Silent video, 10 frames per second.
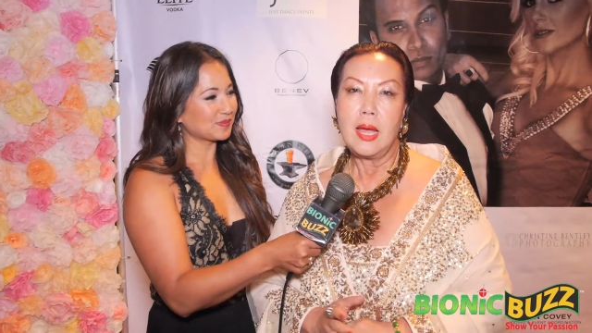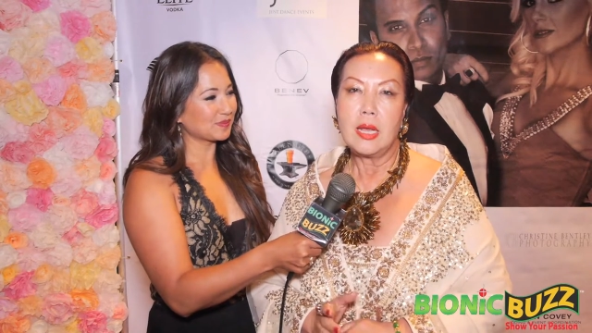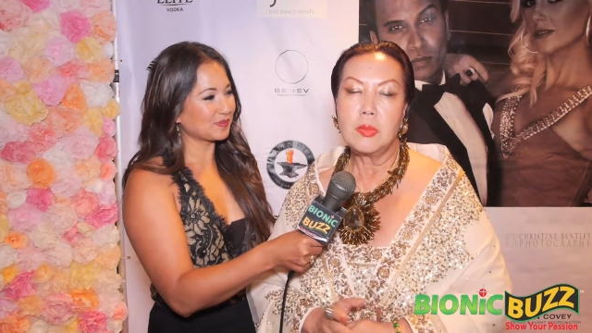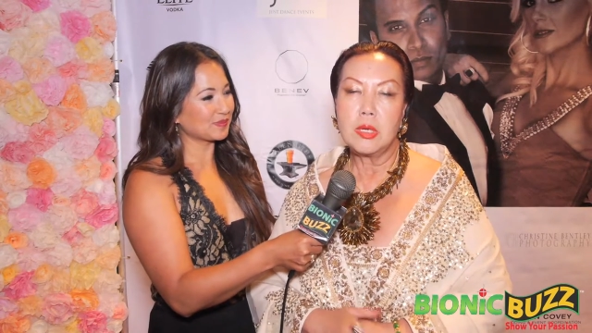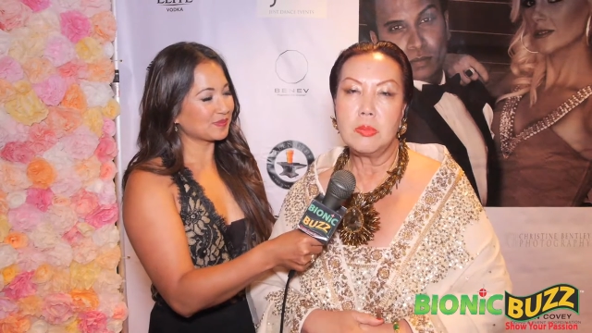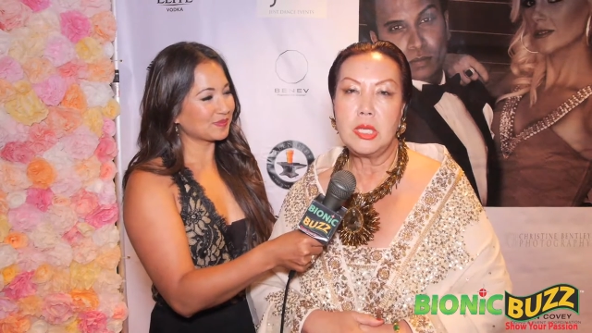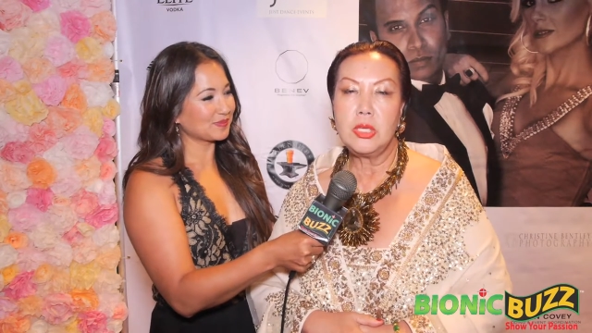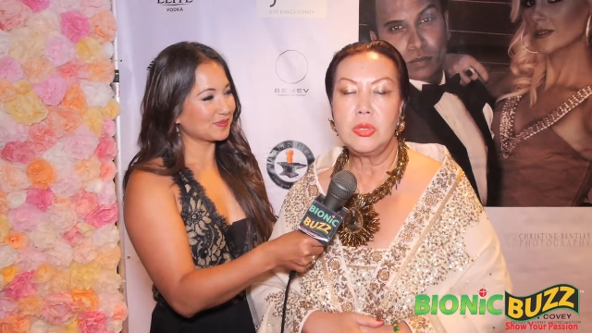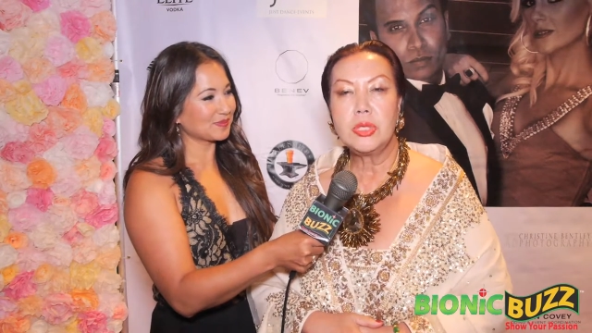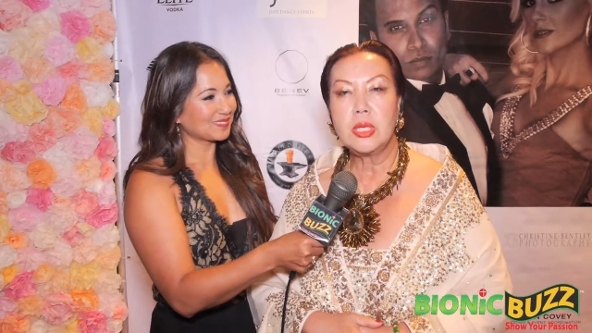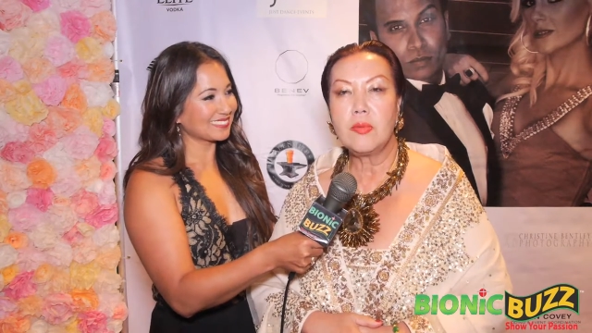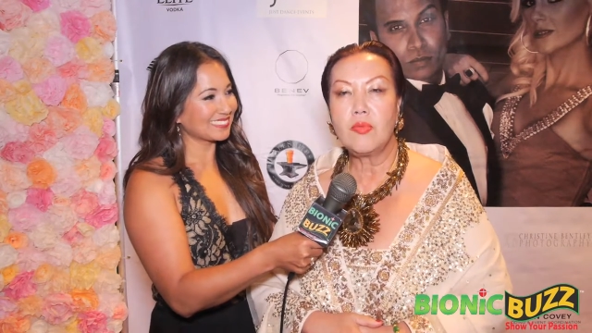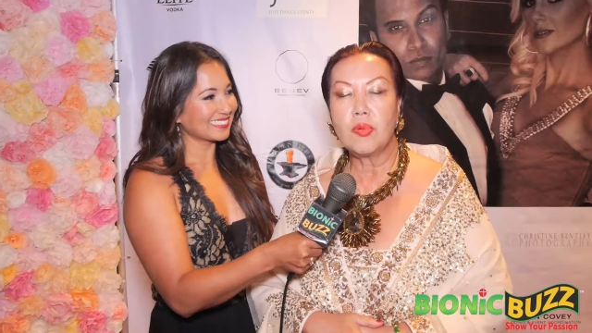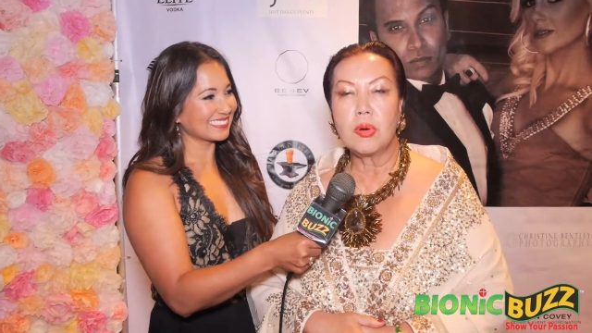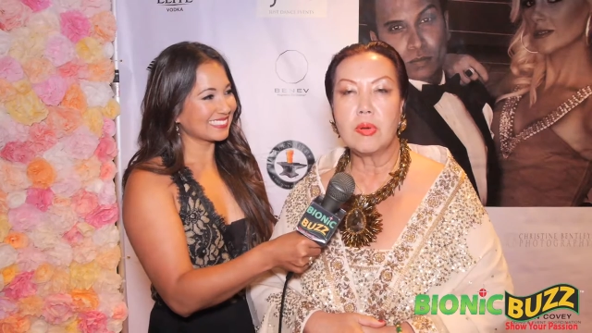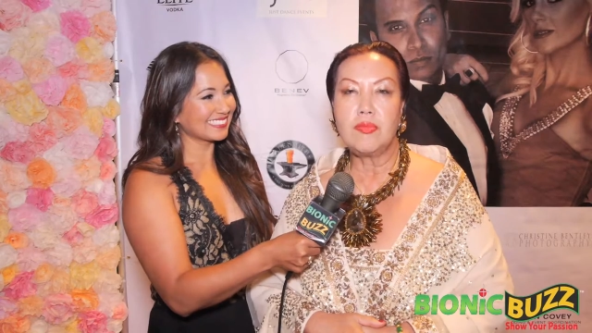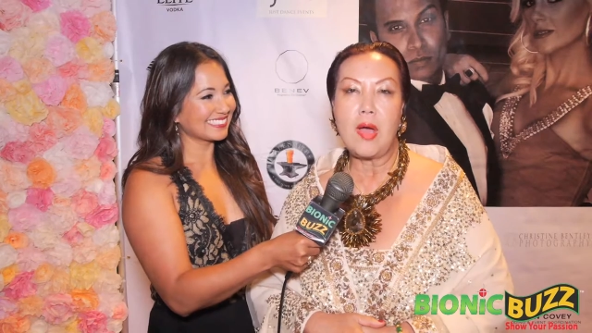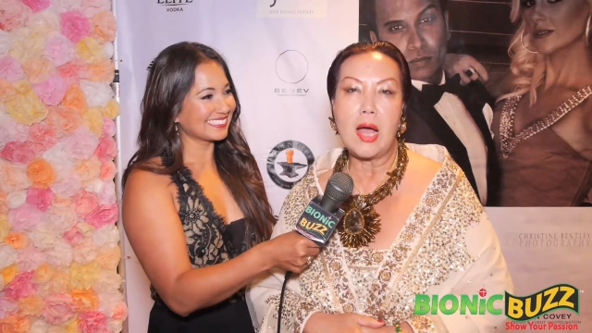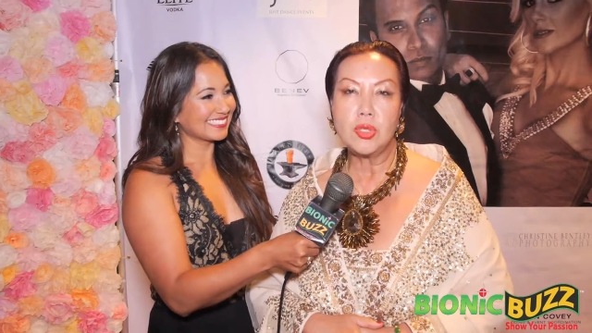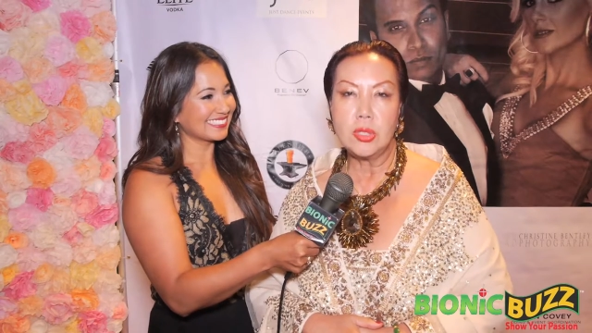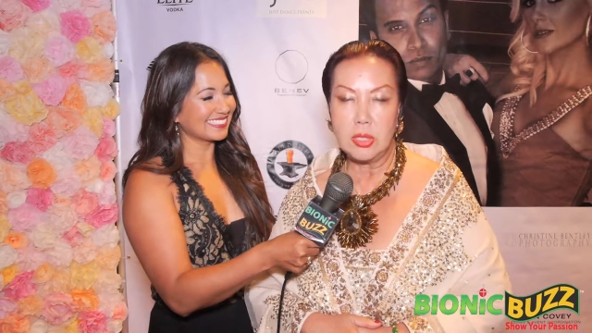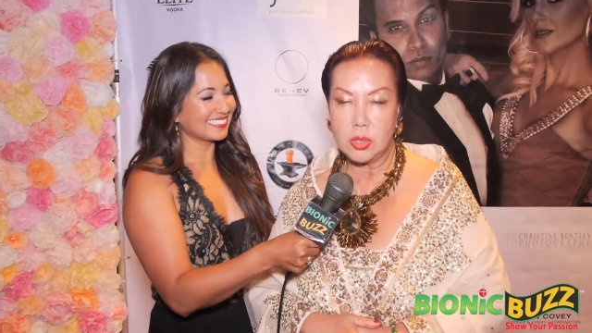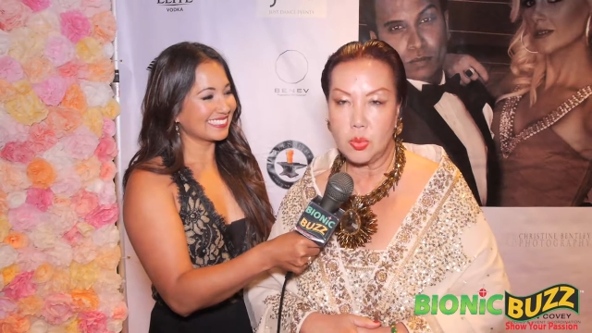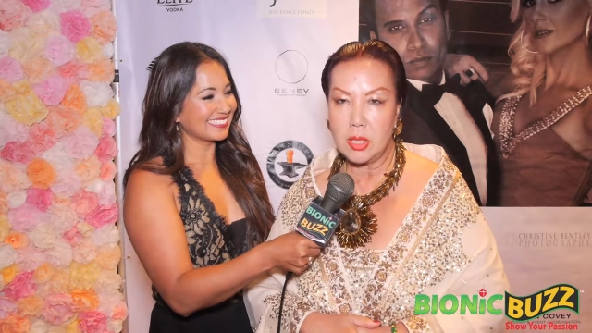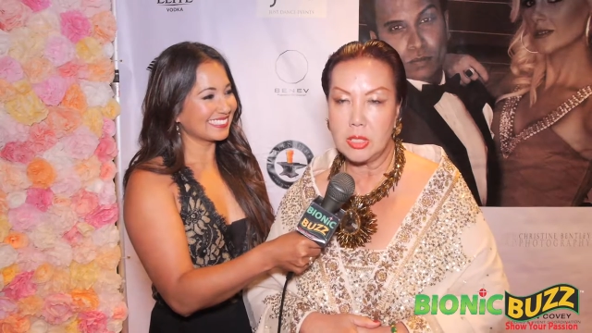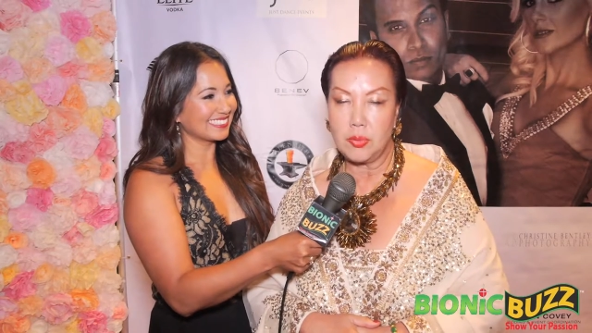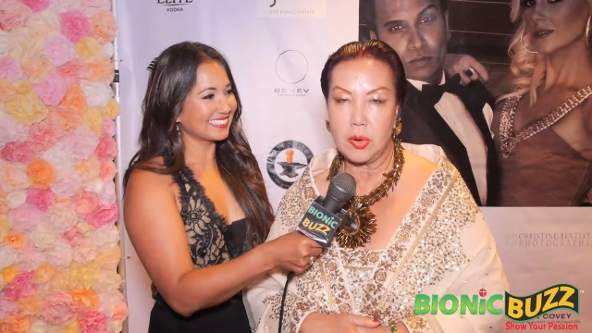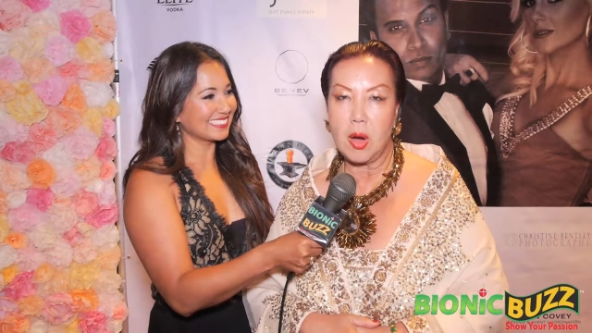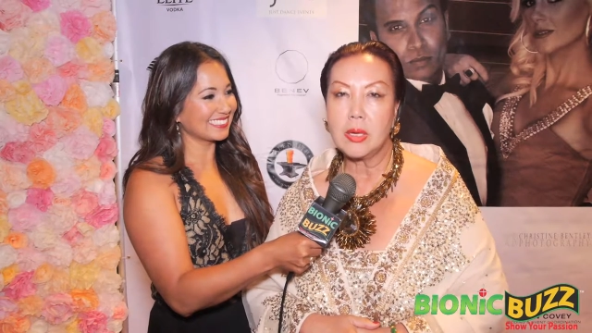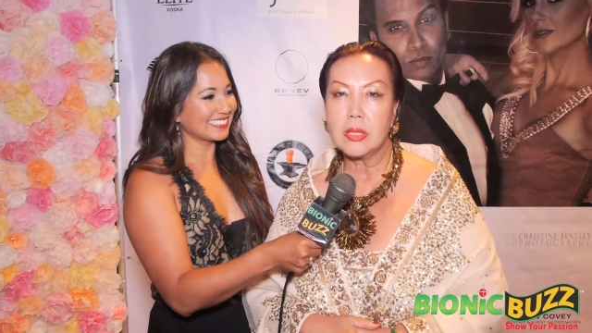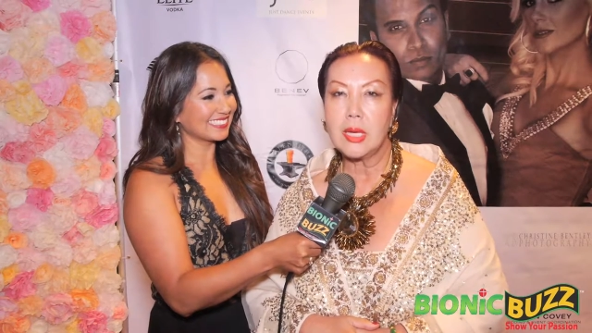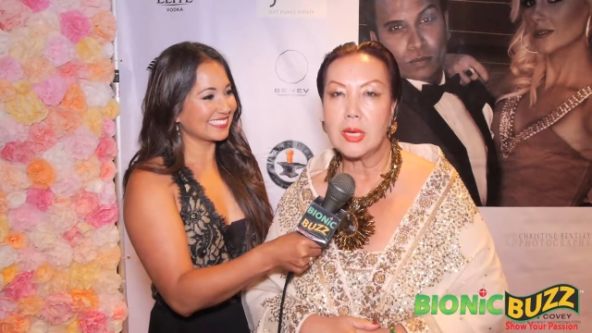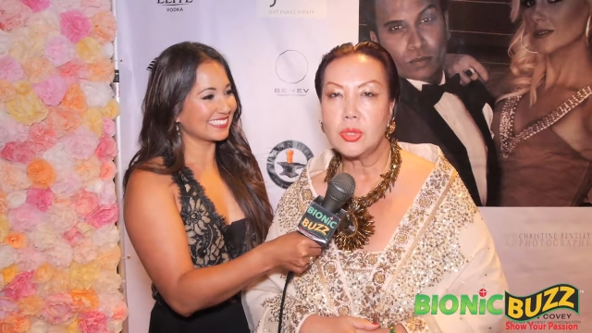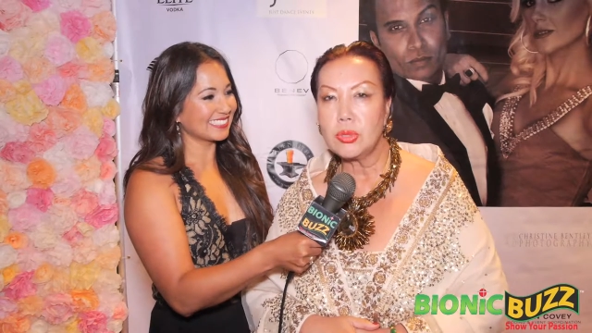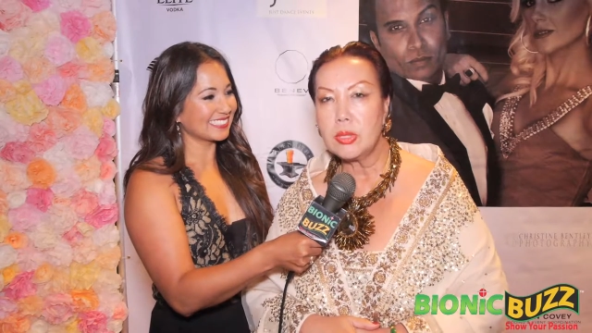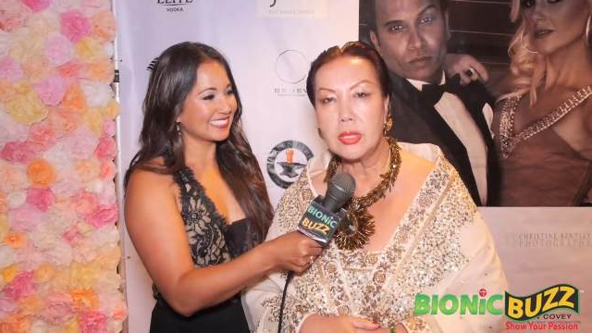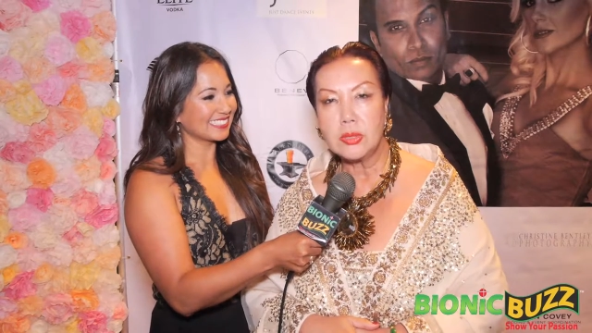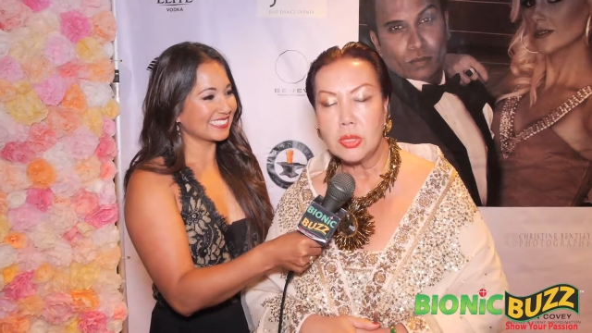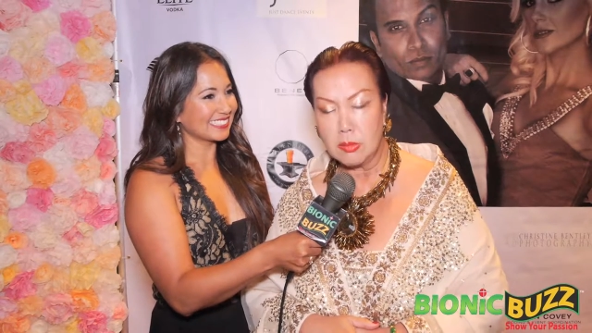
Speaker 1: and I'm going to be using it for fashion as well as for architecture and in